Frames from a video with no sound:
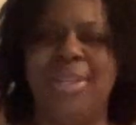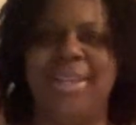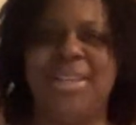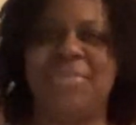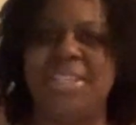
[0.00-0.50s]

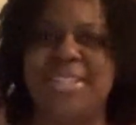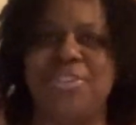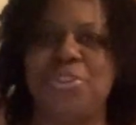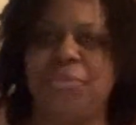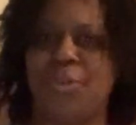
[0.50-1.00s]
If this
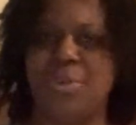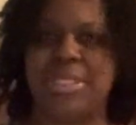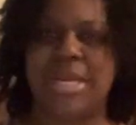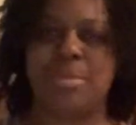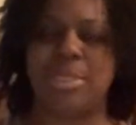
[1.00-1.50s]
is your
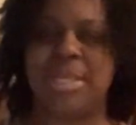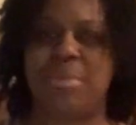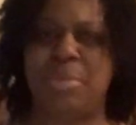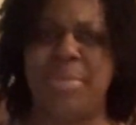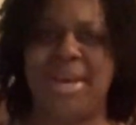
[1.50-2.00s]
first time
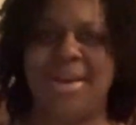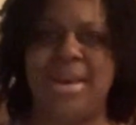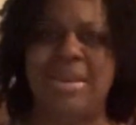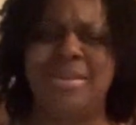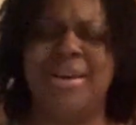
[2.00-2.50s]
stopping by,
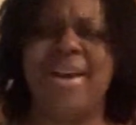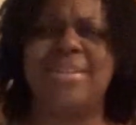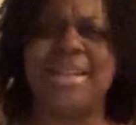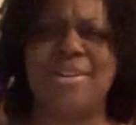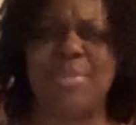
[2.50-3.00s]

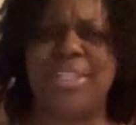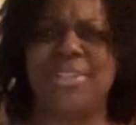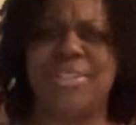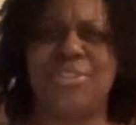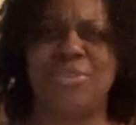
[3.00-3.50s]
allow me
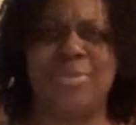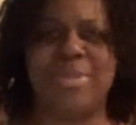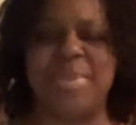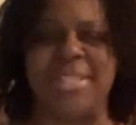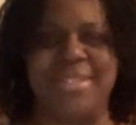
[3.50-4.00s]
to
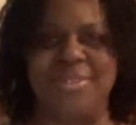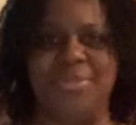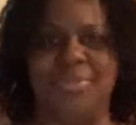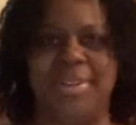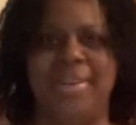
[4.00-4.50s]
introduce
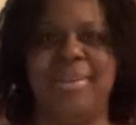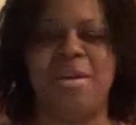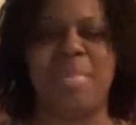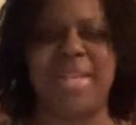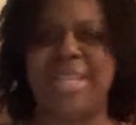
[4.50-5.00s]
myself.
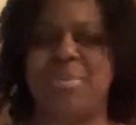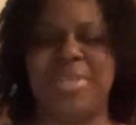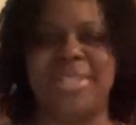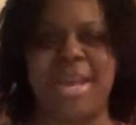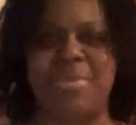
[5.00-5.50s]
My name
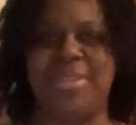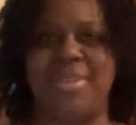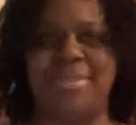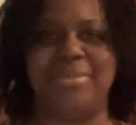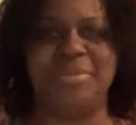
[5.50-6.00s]
is
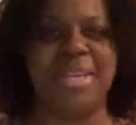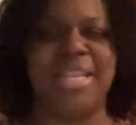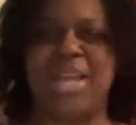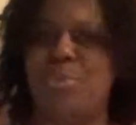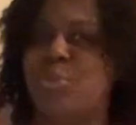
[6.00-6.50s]
Tabitha,
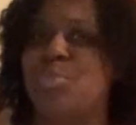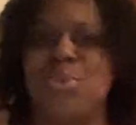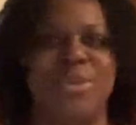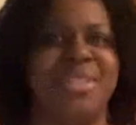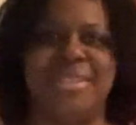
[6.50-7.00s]
and I was
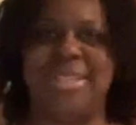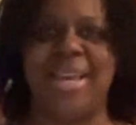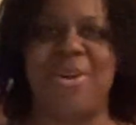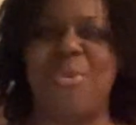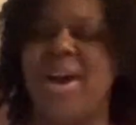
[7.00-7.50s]
born to
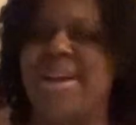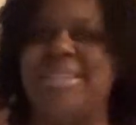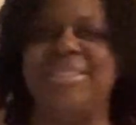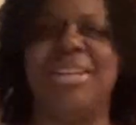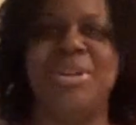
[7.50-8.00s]

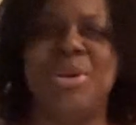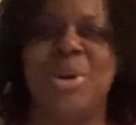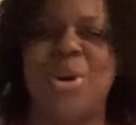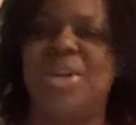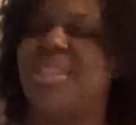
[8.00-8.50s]
DIY.
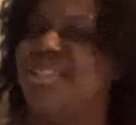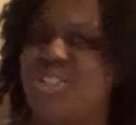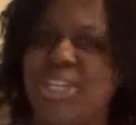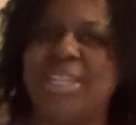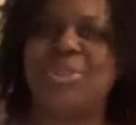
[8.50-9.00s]
On this
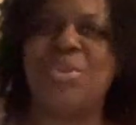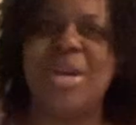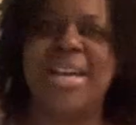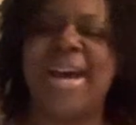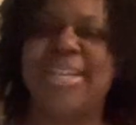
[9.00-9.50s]
channel,
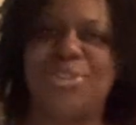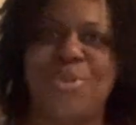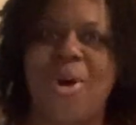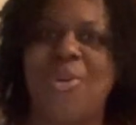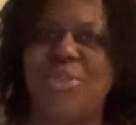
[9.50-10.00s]
I
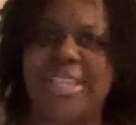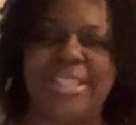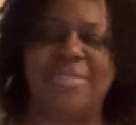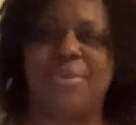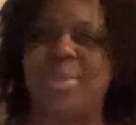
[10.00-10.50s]
do all
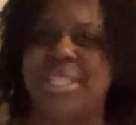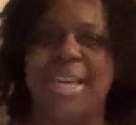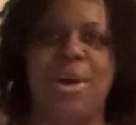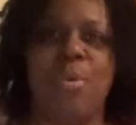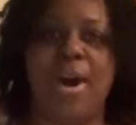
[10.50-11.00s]
things from
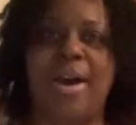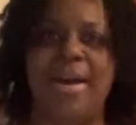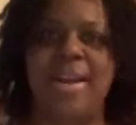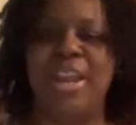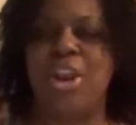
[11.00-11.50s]

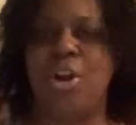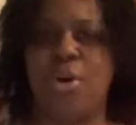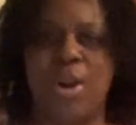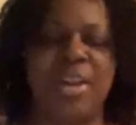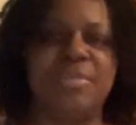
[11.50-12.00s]
DIY,
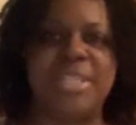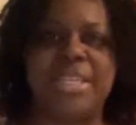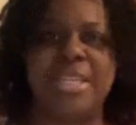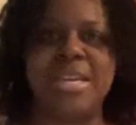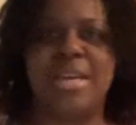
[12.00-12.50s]

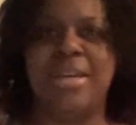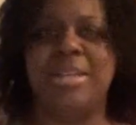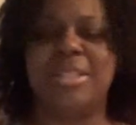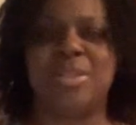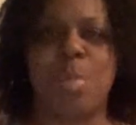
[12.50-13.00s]
crafting,
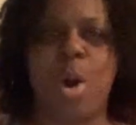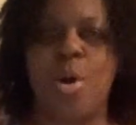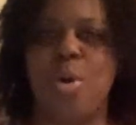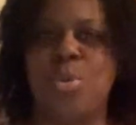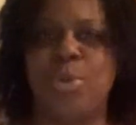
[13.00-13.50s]
small
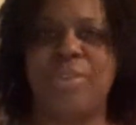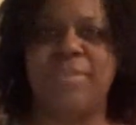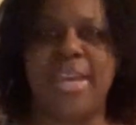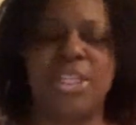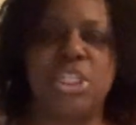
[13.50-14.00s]
home
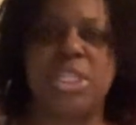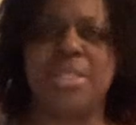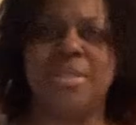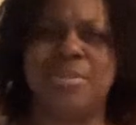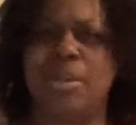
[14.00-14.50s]

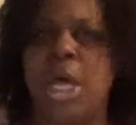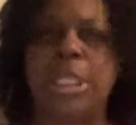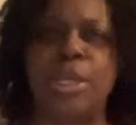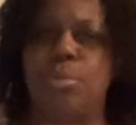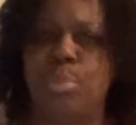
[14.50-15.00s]
renovations, a
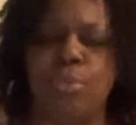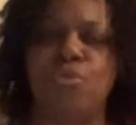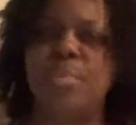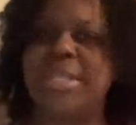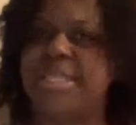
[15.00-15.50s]
little
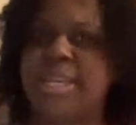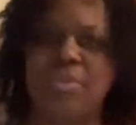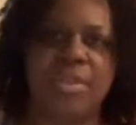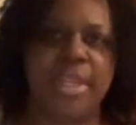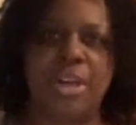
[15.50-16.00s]
improvements
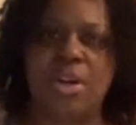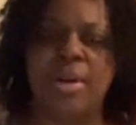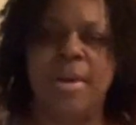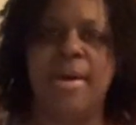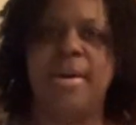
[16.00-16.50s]
here and
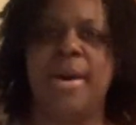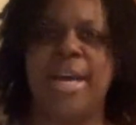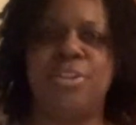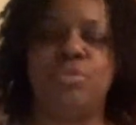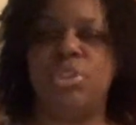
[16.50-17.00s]
there.
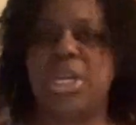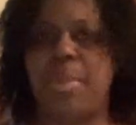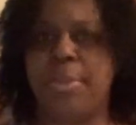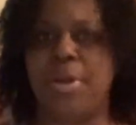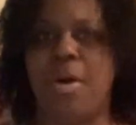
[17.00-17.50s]
I do
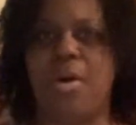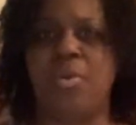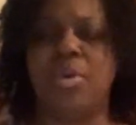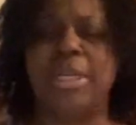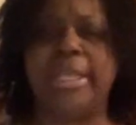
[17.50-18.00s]
shop and
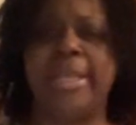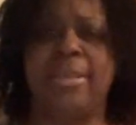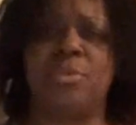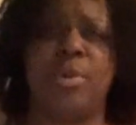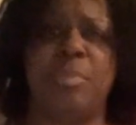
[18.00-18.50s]
haul,
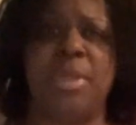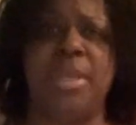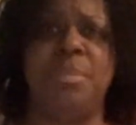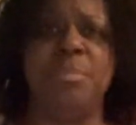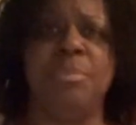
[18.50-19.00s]
cleans with
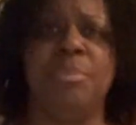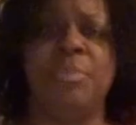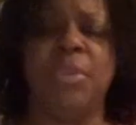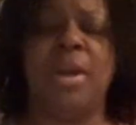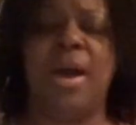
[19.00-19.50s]
me,
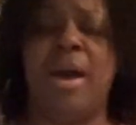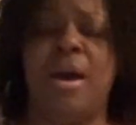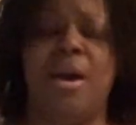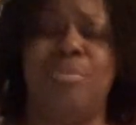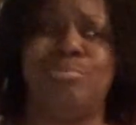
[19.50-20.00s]

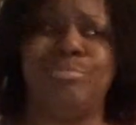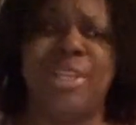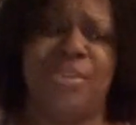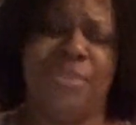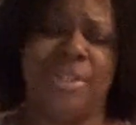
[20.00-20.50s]

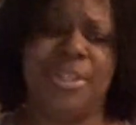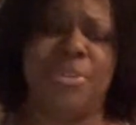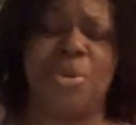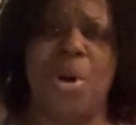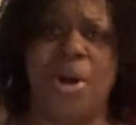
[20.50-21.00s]
even a
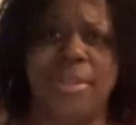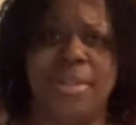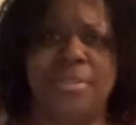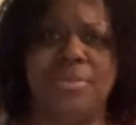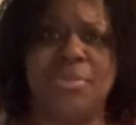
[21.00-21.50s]
little
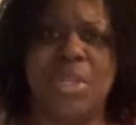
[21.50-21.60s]
gardening.